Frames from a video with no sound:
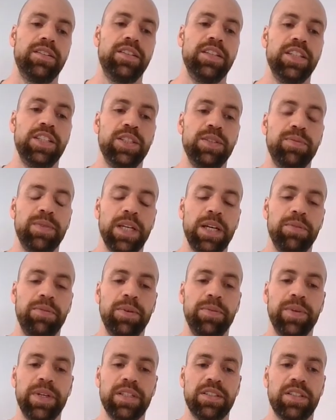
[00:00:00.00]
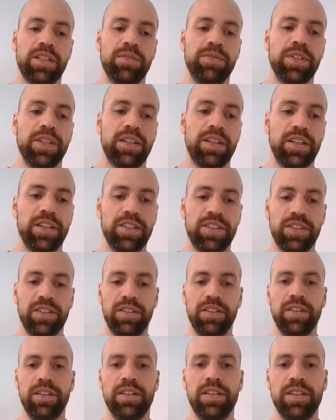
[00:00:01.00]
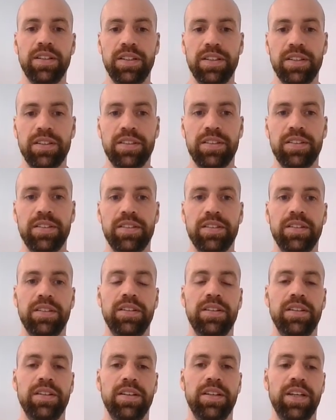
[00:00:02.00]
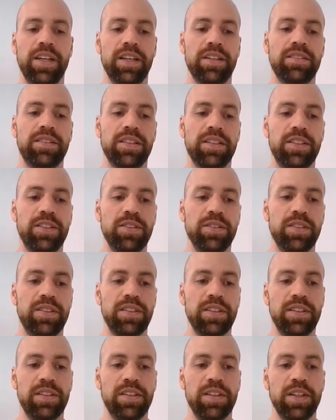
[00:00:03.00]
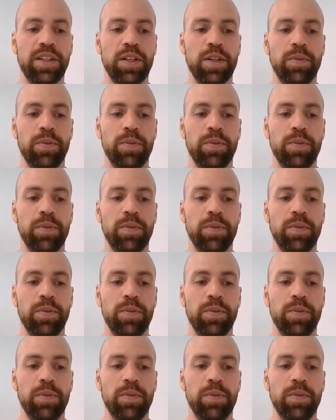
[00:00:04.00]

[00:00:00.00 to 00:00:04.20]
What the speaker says: TCP/IP based communication is executed